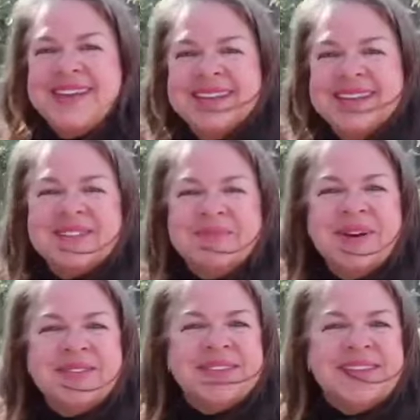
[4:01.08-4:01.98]
at his
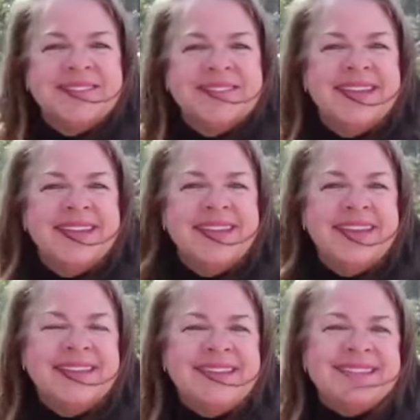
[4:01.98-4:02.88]
disposal
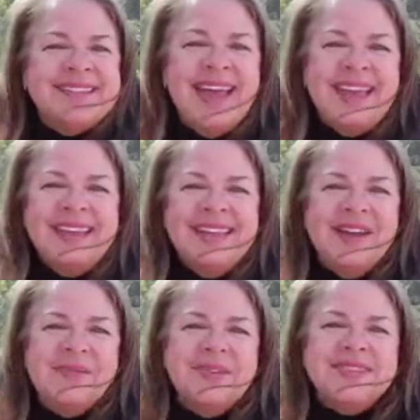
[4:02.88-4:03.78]
and decided
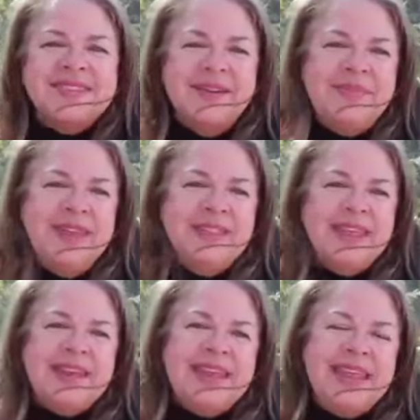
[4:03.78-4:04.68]
there was something
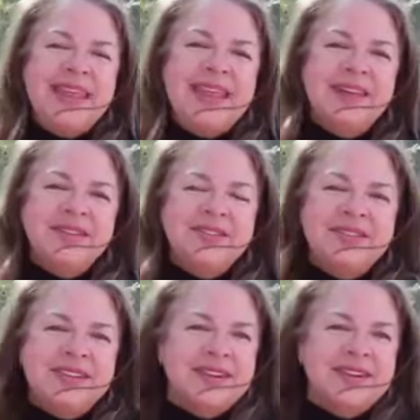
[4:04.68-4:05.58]
that he held
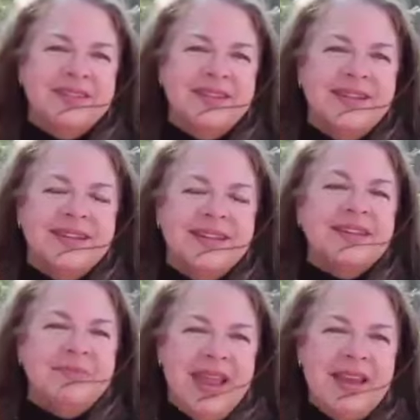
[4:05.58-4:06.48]
dear
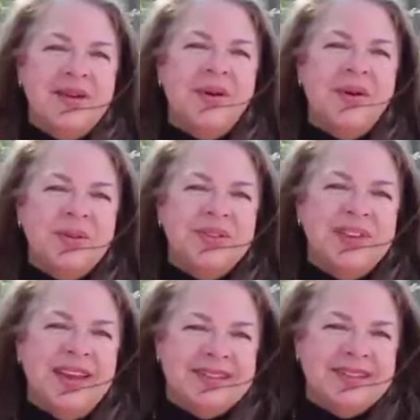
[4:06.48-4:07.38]
that might hold
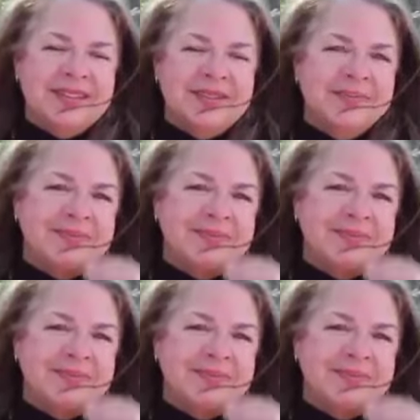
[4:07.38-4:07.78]
an answer